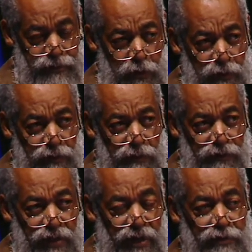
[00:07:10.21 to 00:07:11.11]
Now,
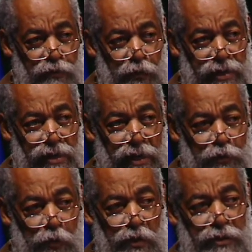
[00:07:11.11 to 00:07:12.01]
that we
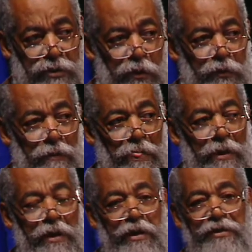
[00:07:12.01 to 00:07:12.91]
had worked out
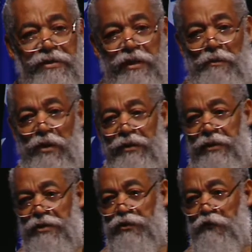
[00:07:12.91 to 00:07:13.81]
is the amount
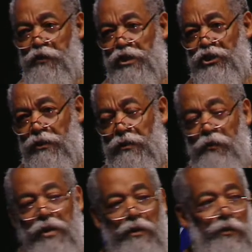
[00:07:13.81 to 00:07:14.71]
that as a region we are